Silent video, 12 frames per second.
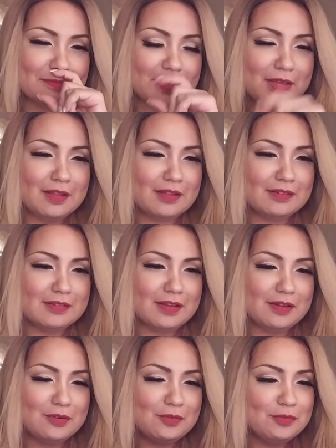and
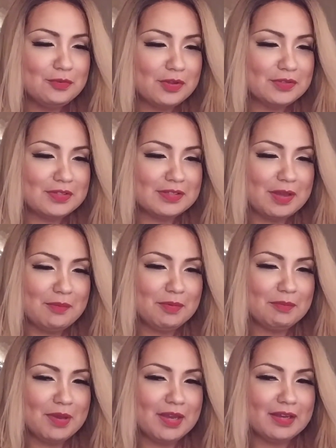uh, who else is
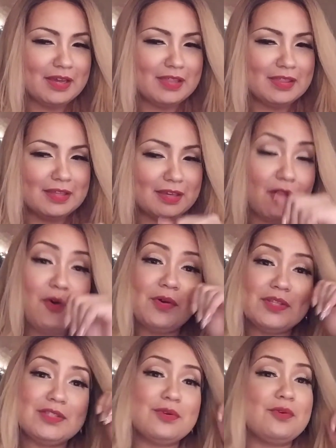coming back? I think. Oh,
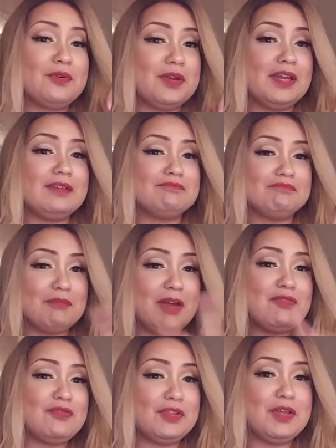and Tori
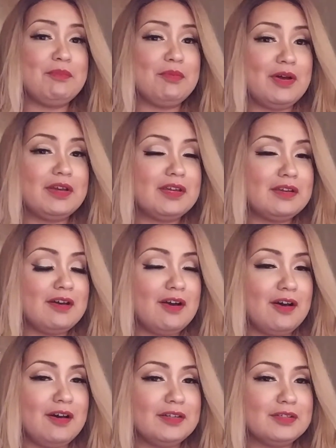might flip on
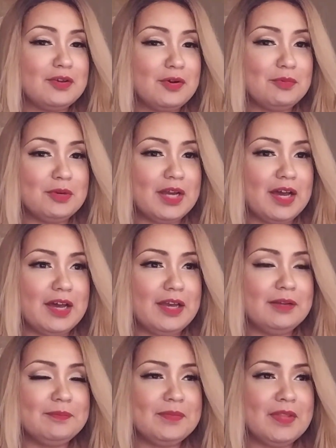on Cobra
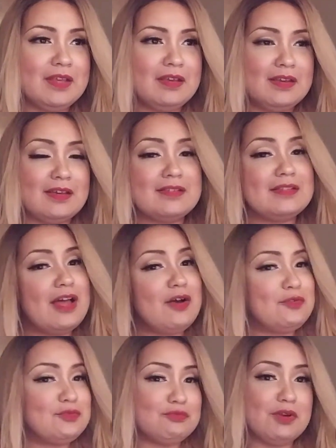Kai, because now
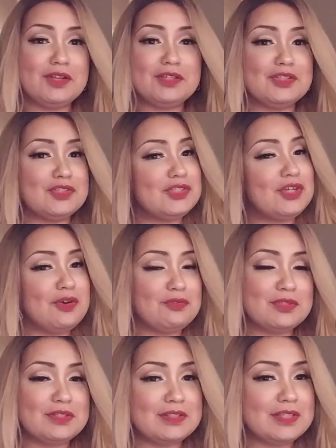who's running the show
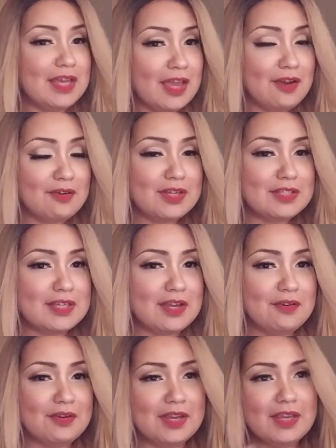is Terry.
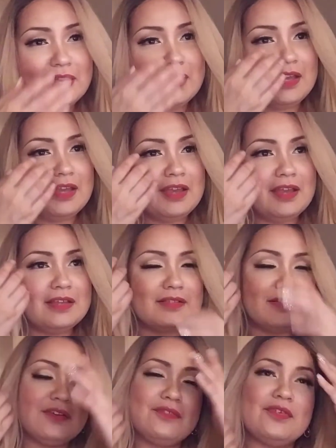Terry,
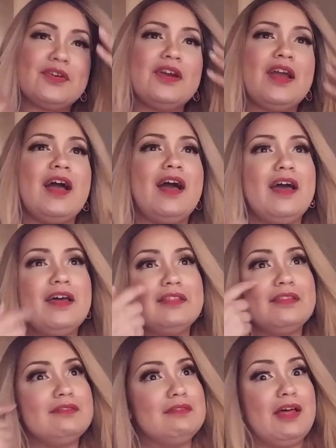Quicksilver,
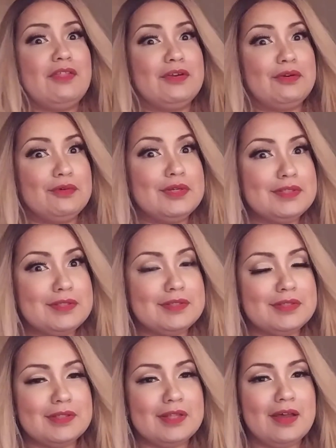and now that Kreese
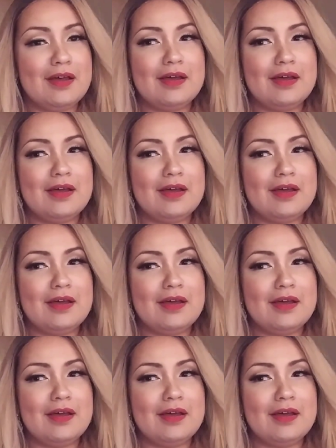is in the